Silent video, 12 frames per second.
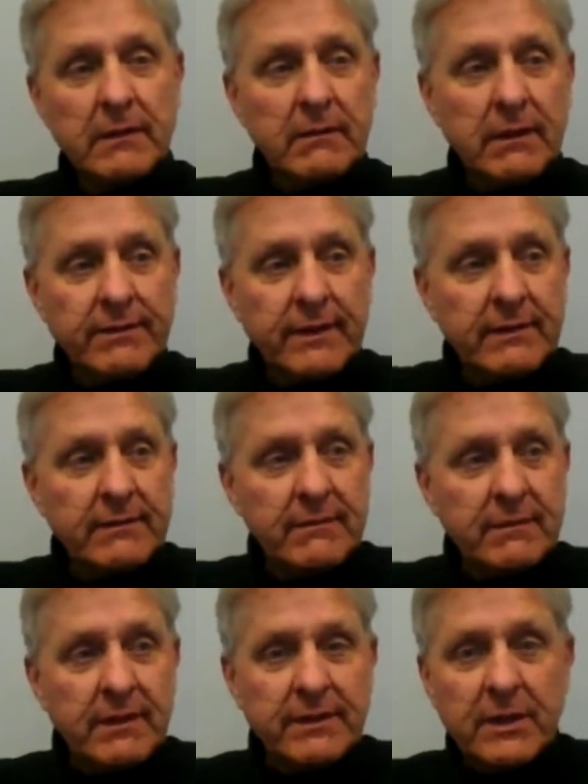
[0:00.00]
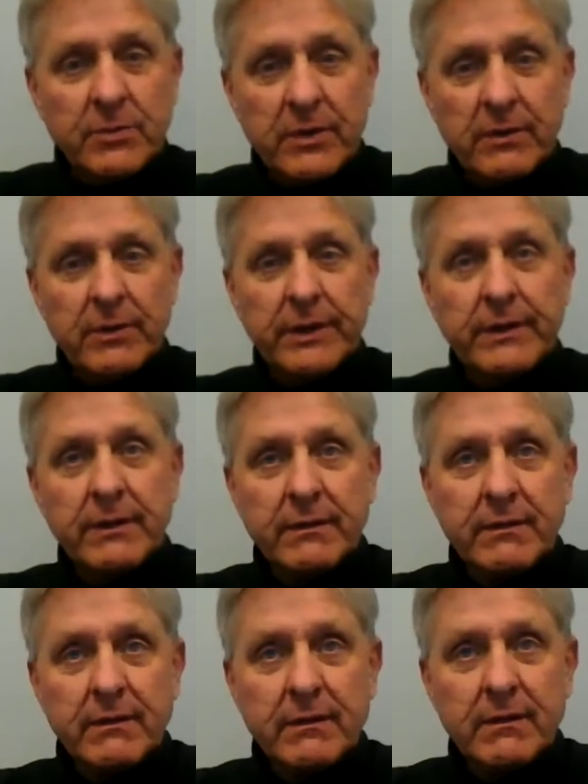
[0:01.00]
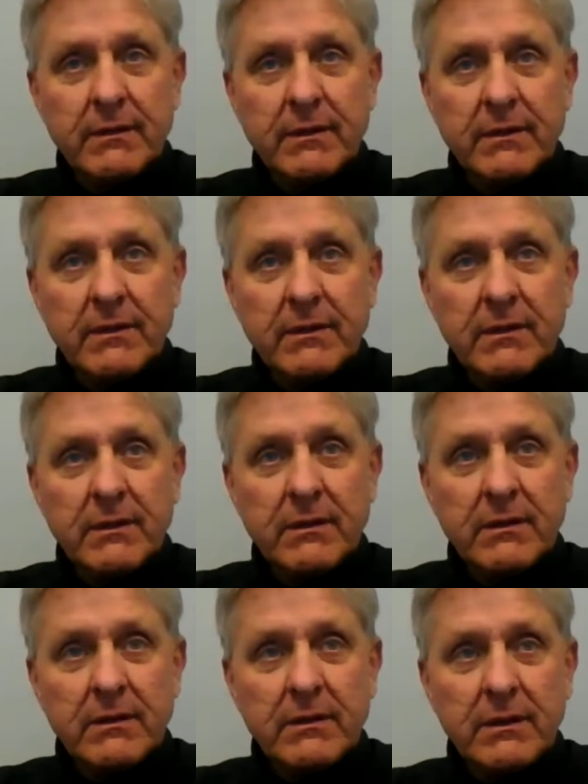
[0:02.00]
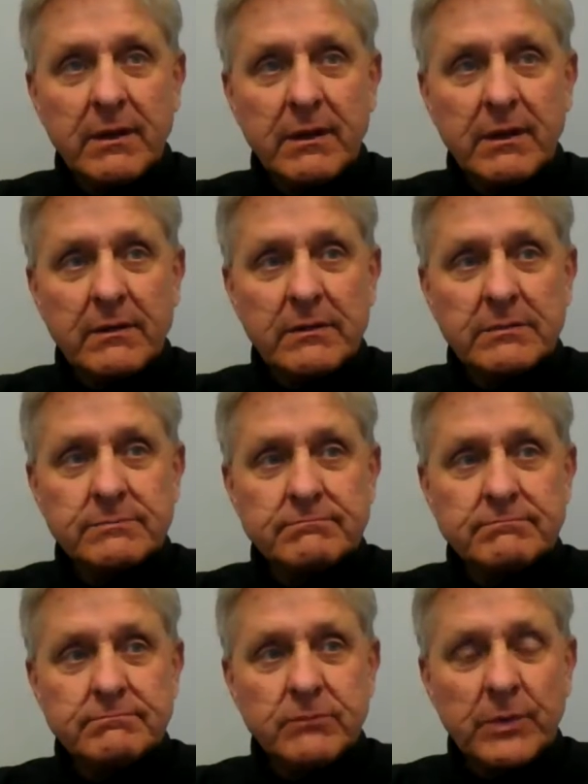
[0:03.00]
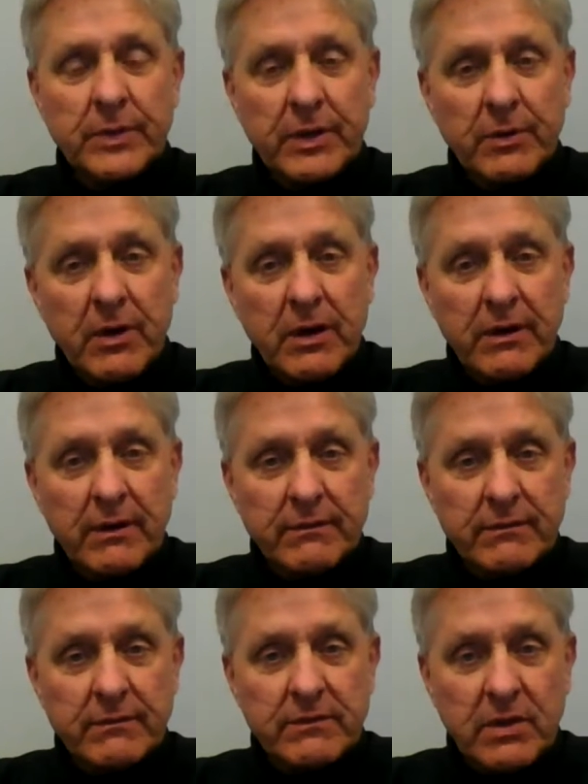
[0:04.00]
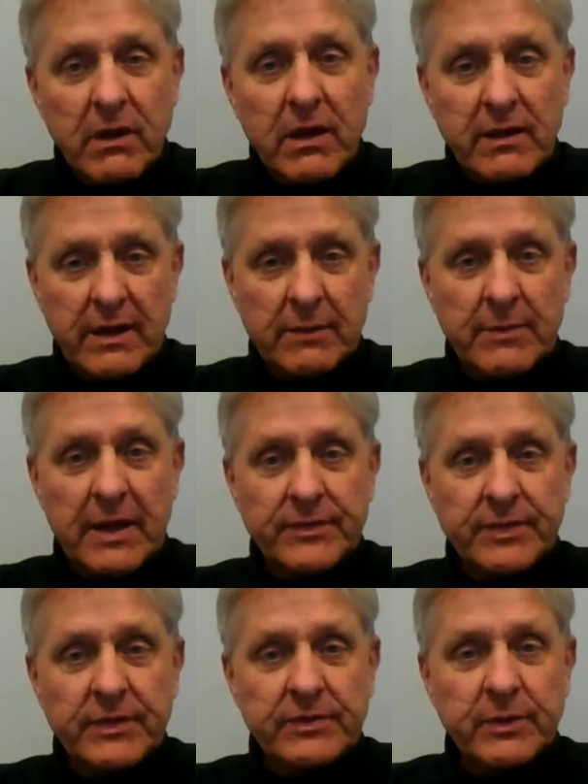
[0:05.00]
I think where we go on talking about this,